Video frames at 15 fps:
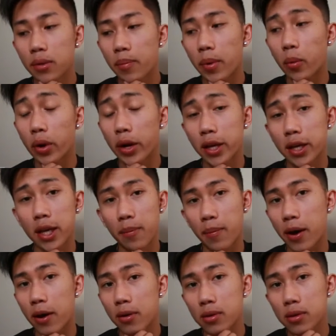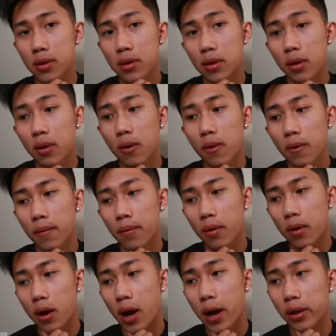But when I came out,
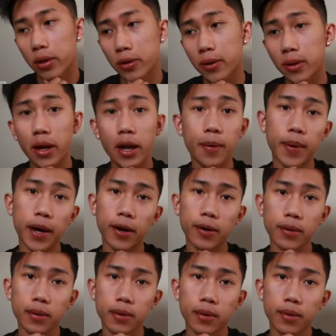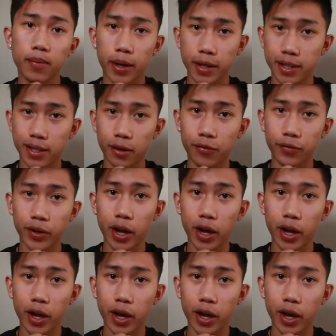I learned a lot about myself,